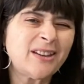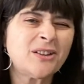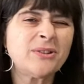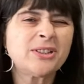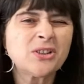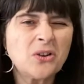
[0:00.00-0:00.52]

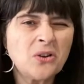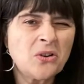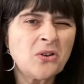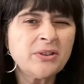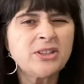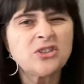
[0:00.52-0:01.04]
it's
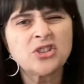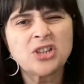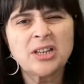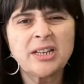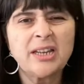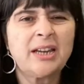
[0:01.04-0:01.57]
cold, it's
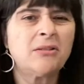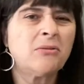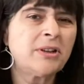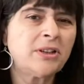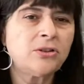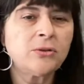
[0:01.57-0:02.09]
chilly, I don't
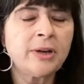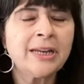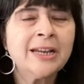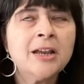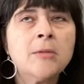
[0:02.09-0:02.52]
want to do it,